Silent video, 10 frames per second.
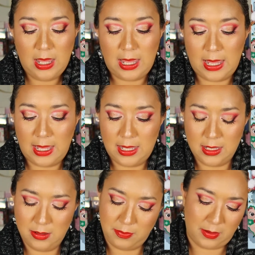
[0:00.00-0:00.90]
a
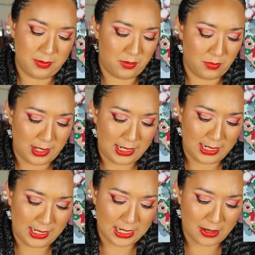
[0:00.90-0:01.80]
pop of
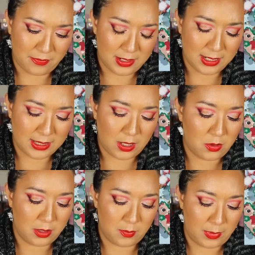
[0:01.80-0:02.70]
green. I feel like they
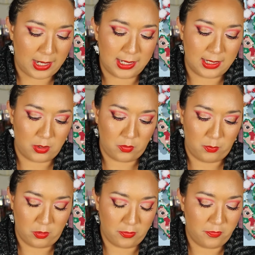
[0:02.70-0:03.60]
could have made it a little
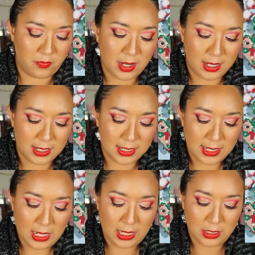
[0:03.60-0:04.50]
more fun,
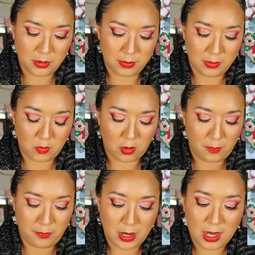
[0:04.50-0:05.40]
a little bit more
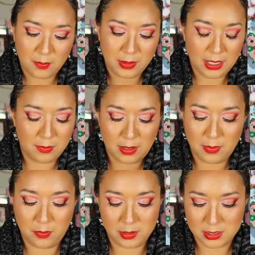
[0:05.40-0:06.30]
poppy, maybe
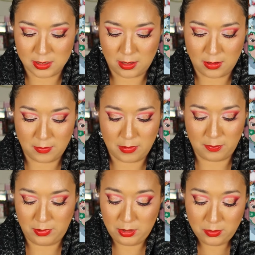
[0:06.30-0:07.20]
put
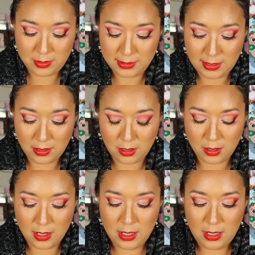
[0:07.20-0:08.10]
some blue in
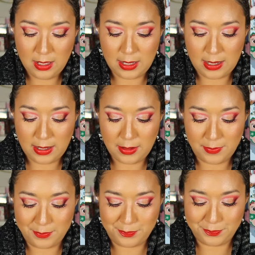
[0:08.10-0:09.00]
there.
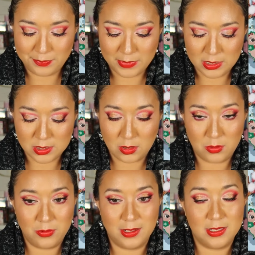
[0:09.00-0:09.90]
Um,
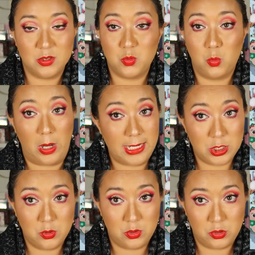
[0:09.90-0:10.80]
so this is way
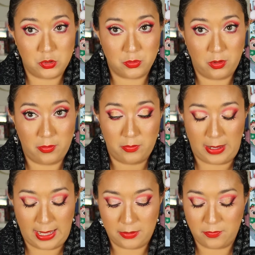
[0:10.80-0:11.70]
too neutral of a
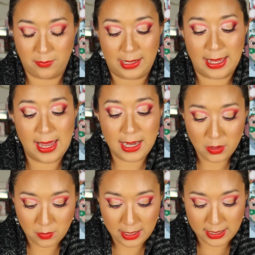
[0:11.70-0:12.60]
palette for me
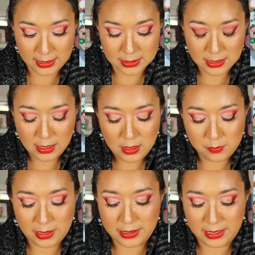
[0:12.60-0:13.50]
anyways,
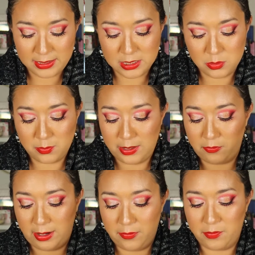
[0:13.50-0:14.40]
but I think this would be
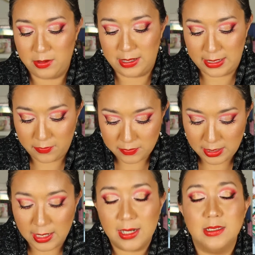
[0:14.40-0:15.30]
great for
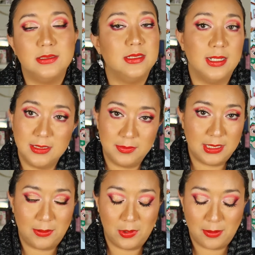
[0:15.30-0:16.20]
gifting. It's not something
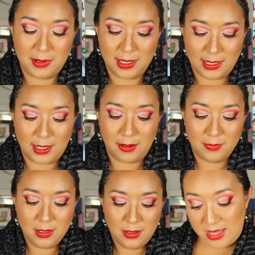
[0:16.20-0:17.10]
I'm gonna pick up.
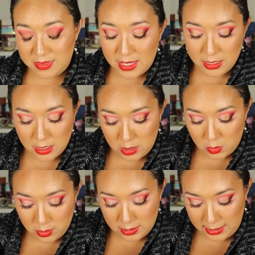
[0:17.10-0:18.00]
And then
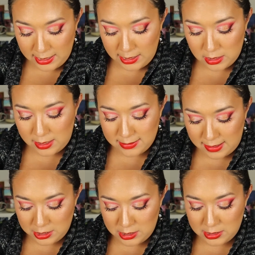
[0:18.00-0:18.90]
Laura Lee Los
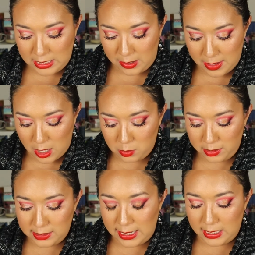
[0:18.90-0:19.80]
Angeles came out
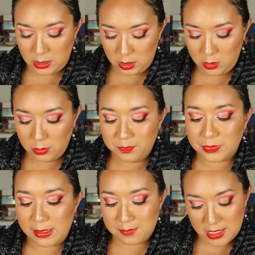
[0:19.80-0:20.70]
with a new
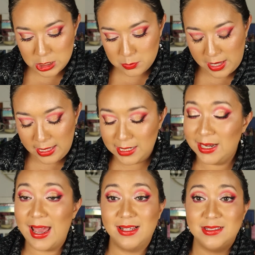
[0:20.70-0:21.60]
blush palette.
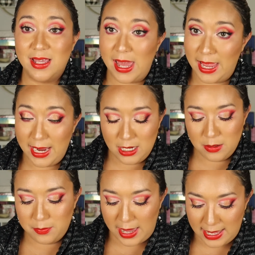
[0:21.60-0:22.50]
It has
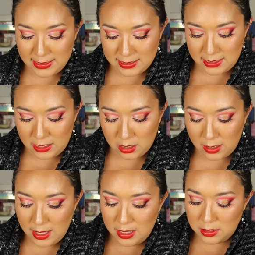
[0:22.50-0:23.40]
eight pans in here.
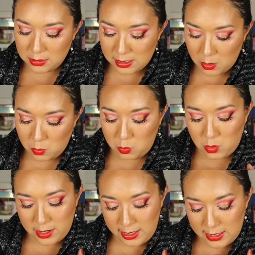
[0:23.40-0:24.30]
Looks like
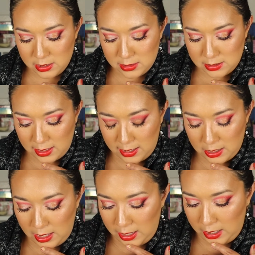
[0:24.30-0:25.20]
one is
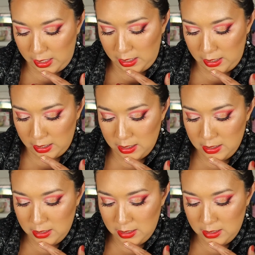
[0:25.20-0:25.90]
like a